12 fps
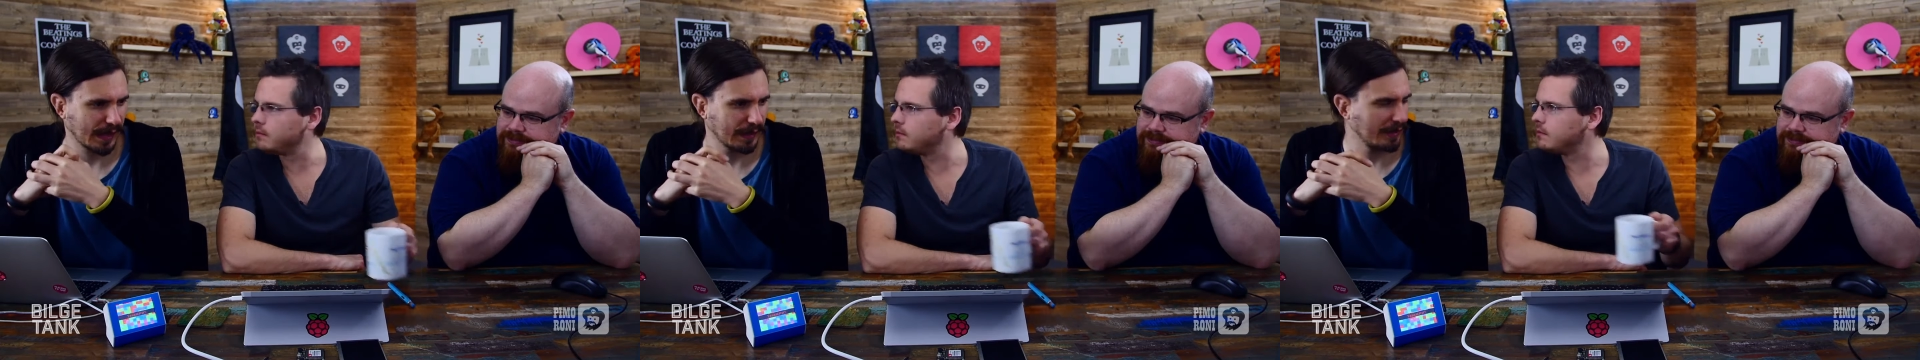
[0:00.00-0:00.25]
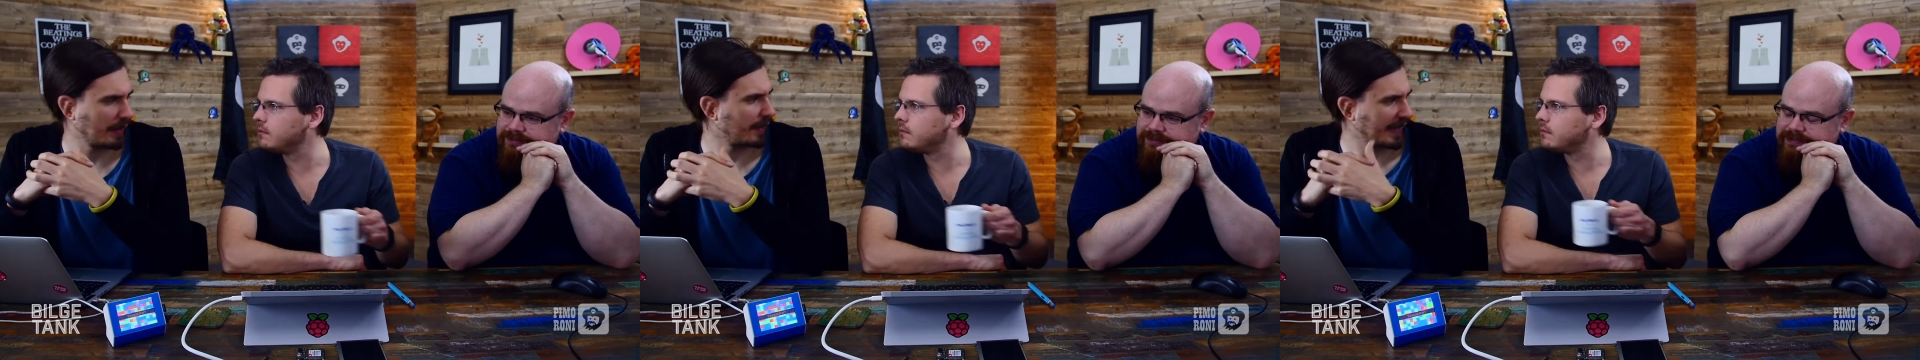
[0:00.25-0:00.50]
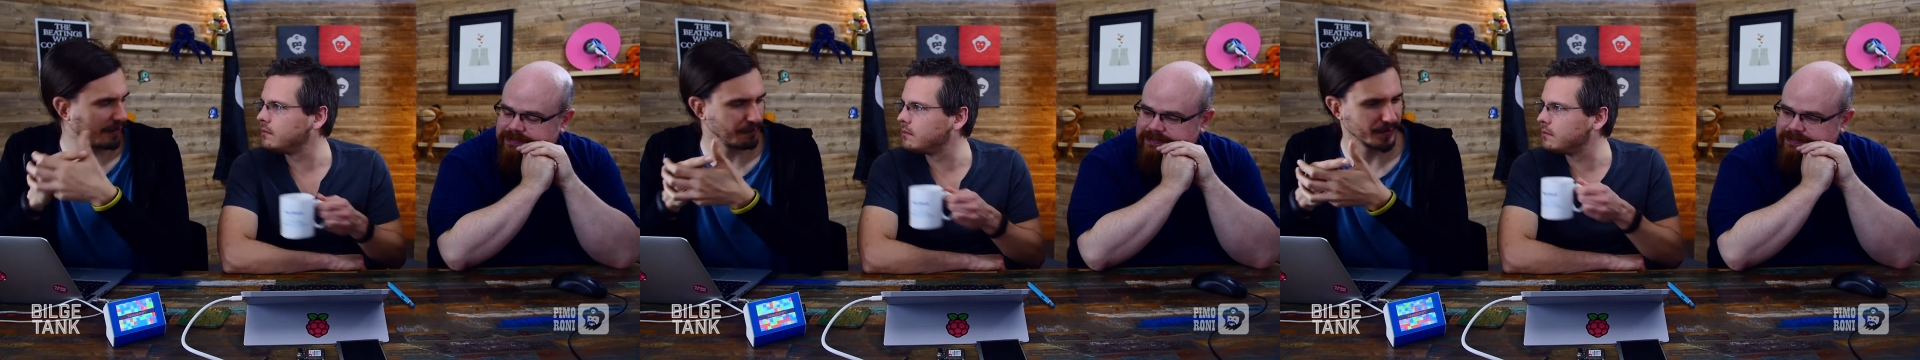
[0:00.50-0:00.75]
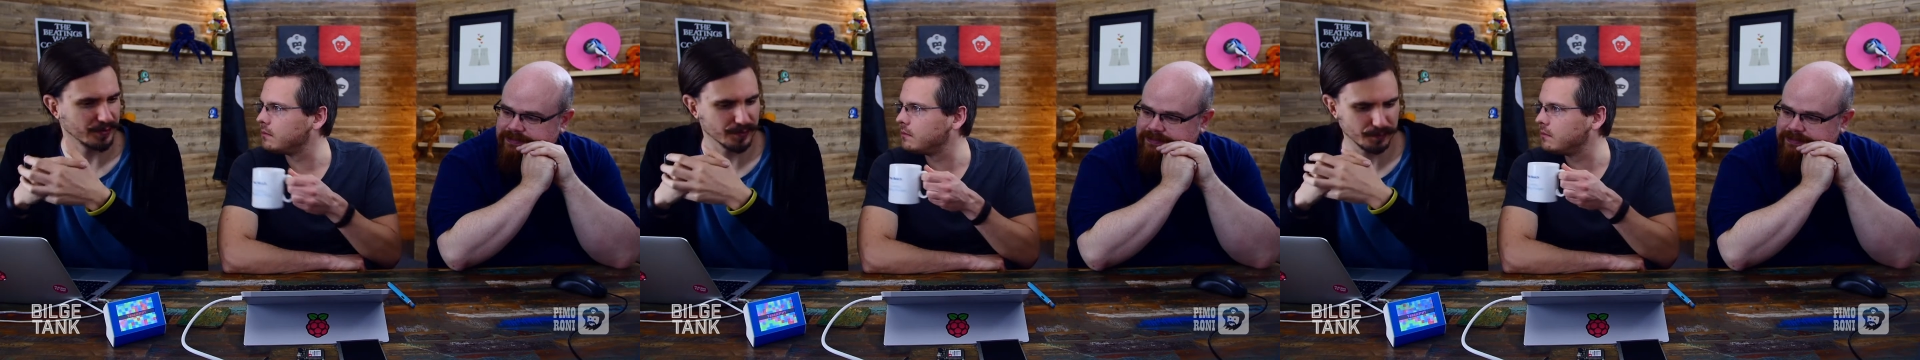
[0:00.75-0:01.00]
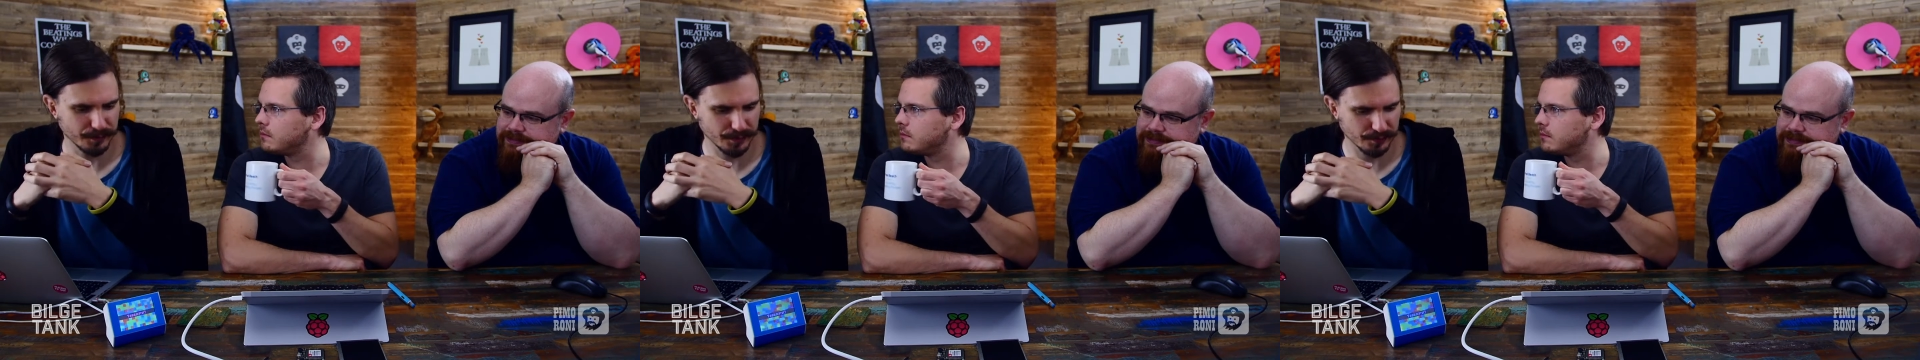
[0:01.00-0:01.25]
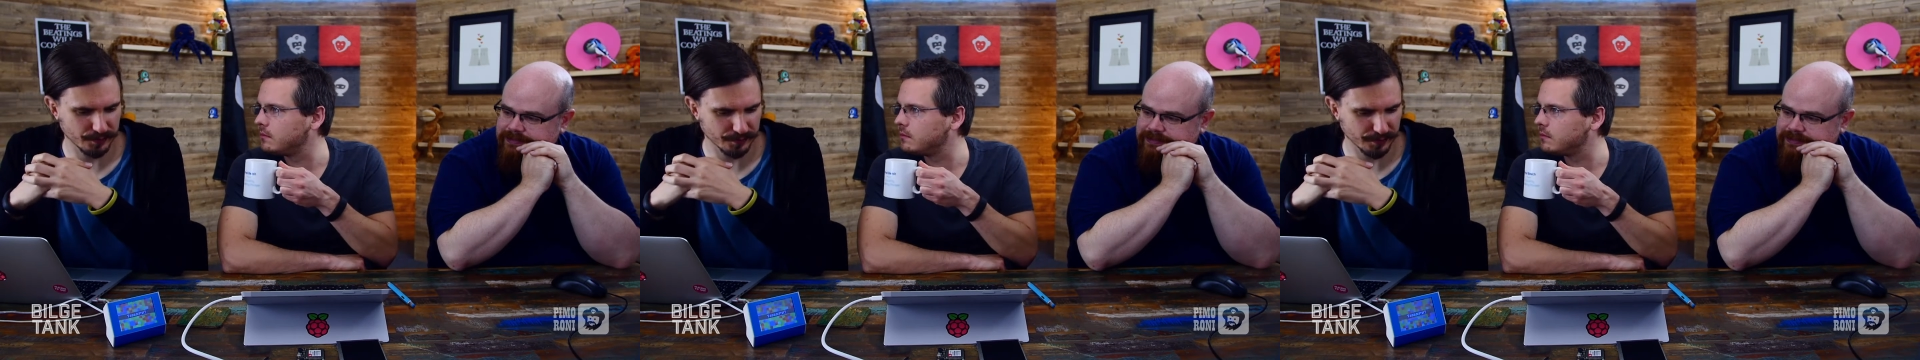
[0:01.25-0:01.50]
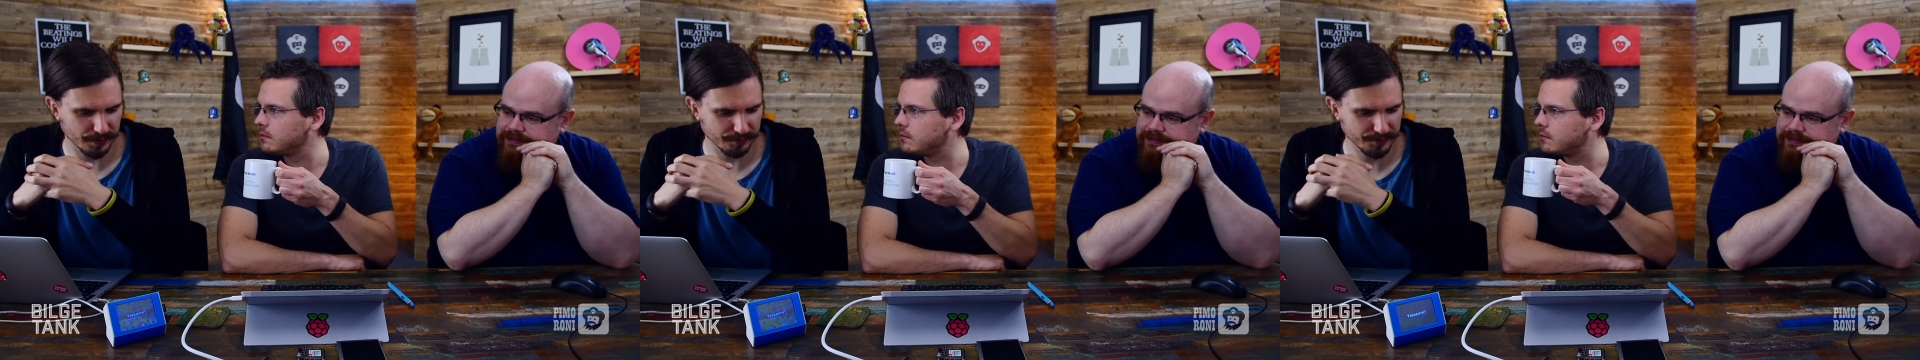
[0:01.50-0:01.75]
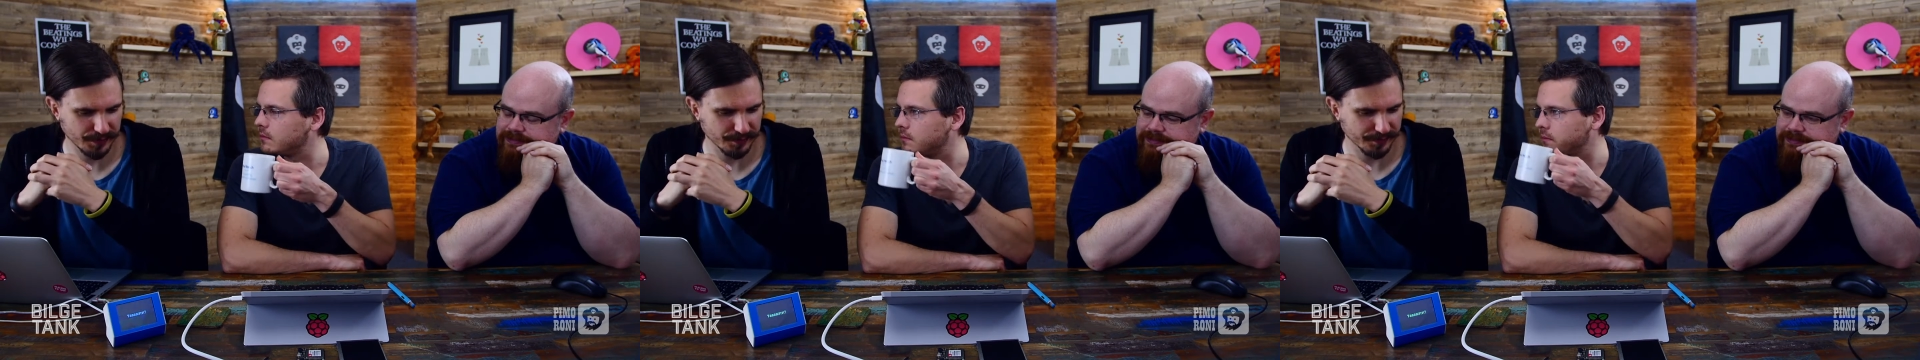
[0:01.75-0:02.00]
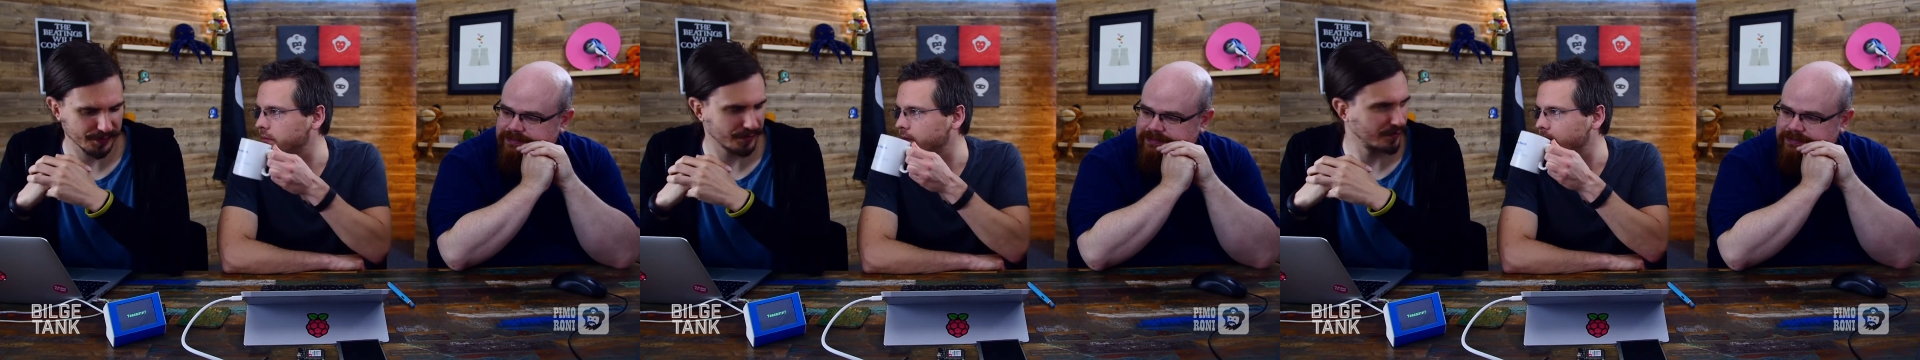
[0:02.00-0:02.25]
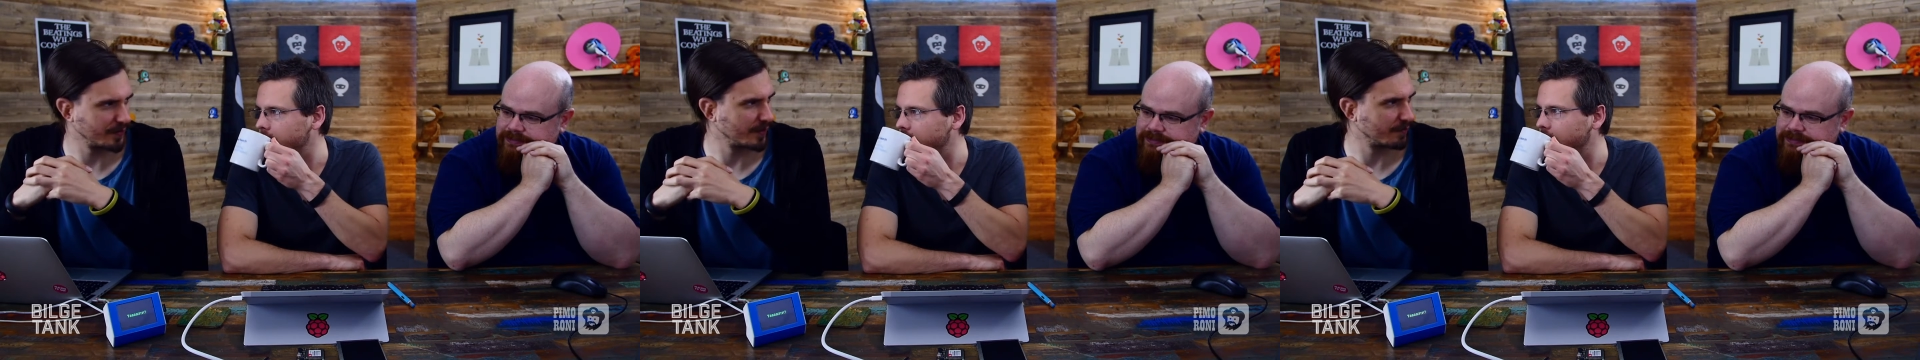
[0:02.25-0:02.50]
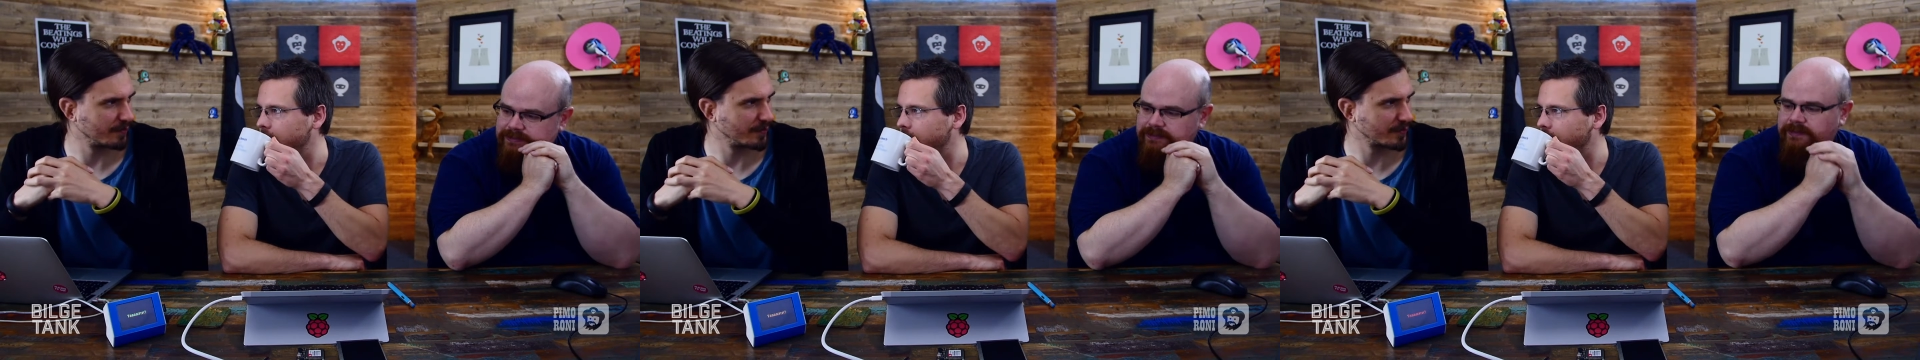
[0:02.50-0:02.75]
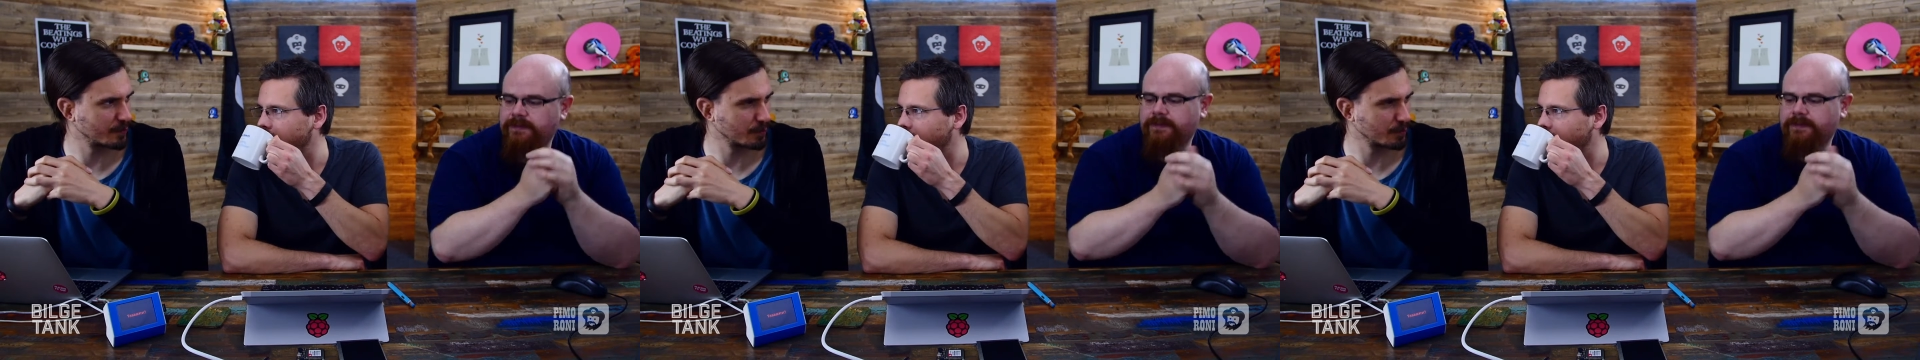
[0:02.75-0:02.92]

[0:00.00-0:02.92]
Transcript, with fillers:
Speaker 1: an, an ambient computer. So they've taken that idea and just